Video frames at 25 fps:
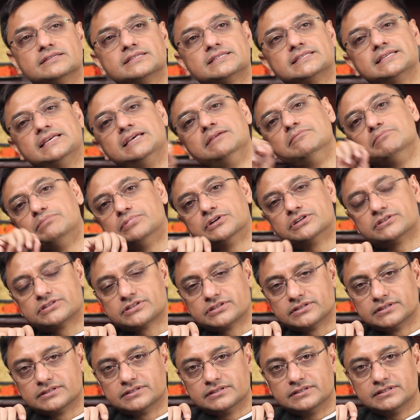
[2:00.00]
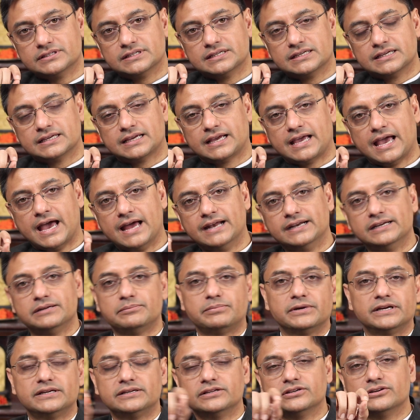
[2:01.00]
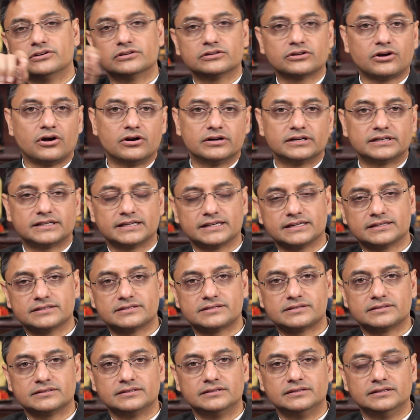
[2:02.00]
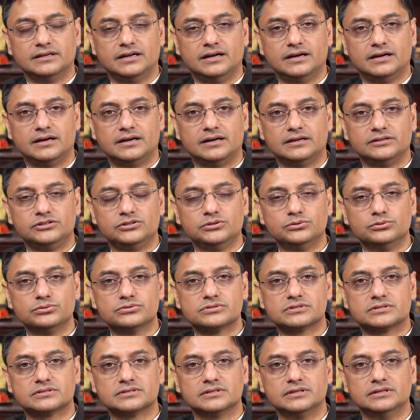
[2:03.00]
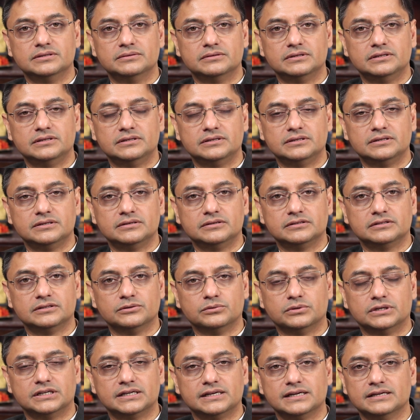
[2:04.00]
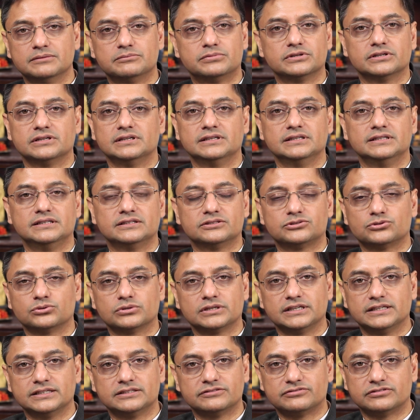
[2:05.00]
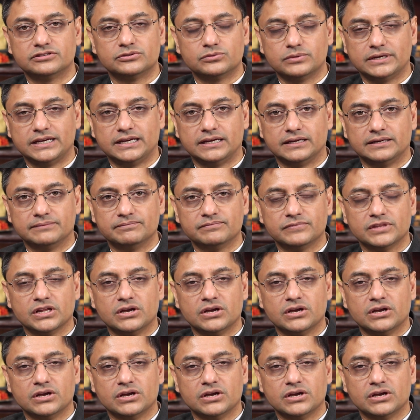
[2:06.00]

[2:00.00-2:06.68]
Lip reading: same person can, depending on context, use the word liberal in a totally different way